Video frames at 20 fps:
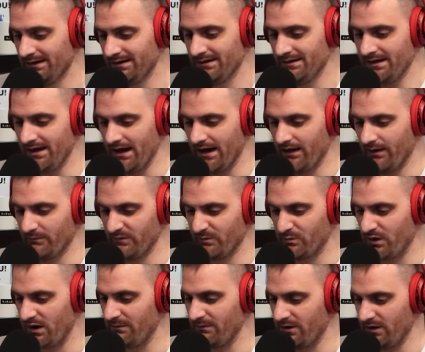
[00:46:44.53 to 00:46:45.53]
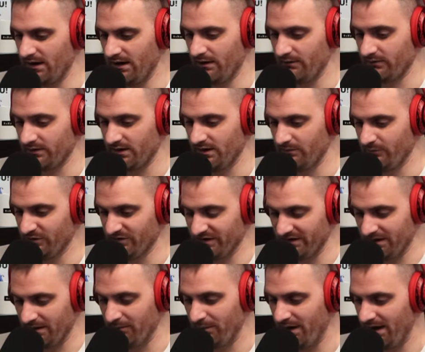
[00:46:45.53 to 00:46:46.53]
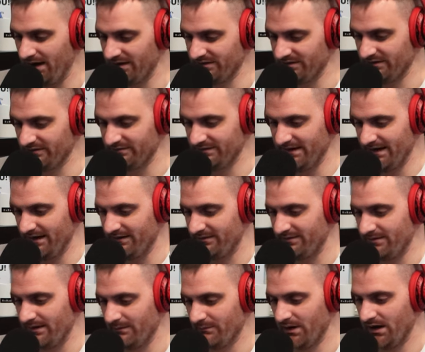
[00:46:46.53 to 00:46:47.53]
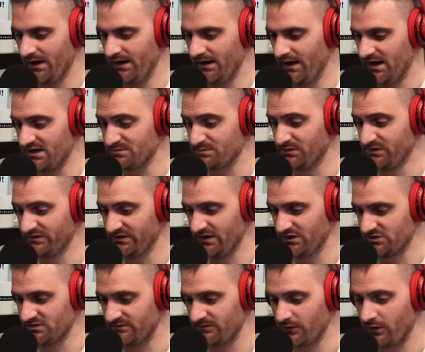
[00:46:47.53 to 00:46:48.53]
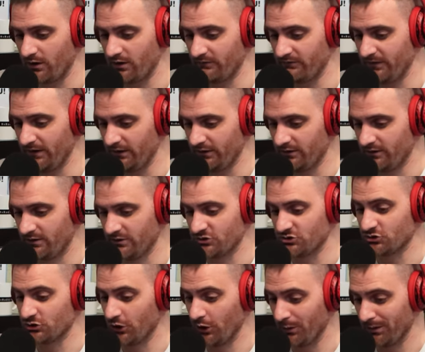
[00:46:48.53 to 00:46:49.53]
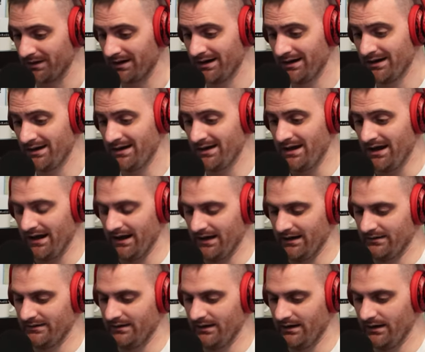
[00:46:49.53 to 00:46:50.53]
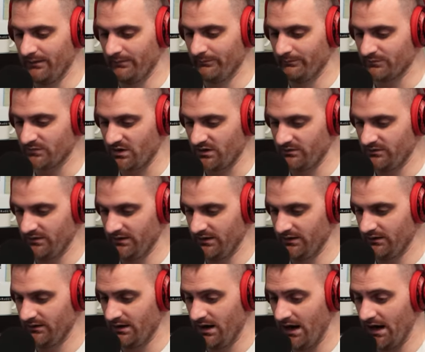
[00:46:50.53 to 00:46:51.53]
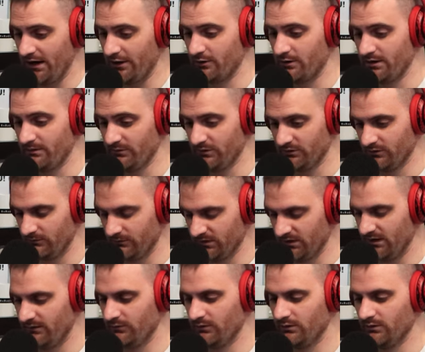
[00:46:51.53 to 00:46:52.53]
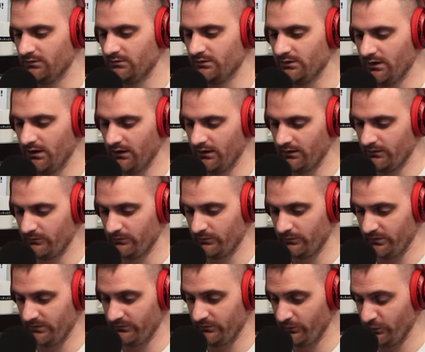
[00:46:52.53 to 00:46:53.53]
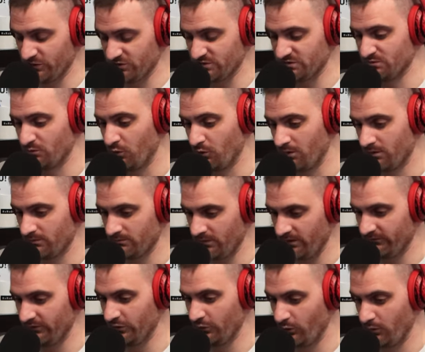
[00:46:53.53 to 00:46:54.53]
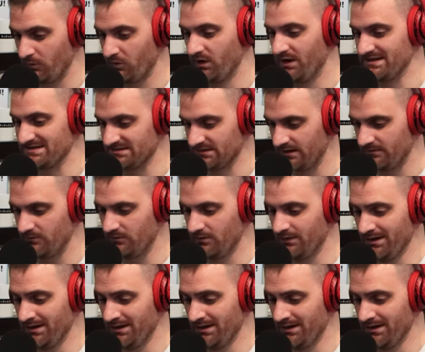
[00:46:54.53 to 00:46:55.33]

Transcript: Um, the primary outcome was a composite of death, MI, hospitalization for heart failure, and stroke. And um, the higher hemoglobin level, uh, which was more of a normalized level,